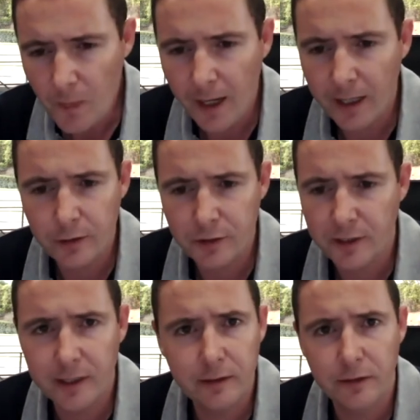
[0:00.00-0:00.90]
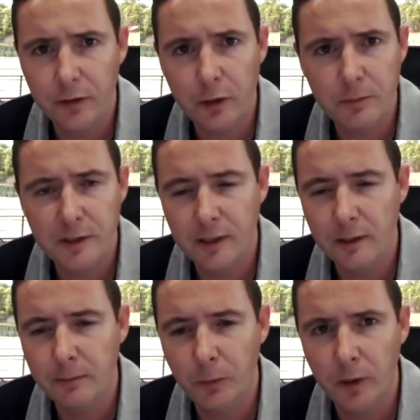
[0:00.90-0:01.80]
and just dig into the numbers a
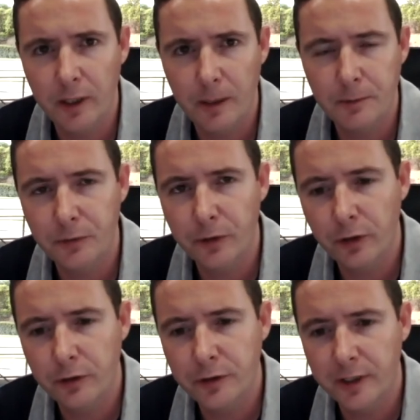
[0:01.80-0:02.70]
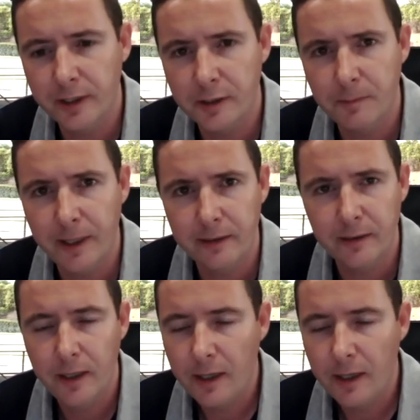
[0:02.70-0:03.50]
little bit what types of returns you can expect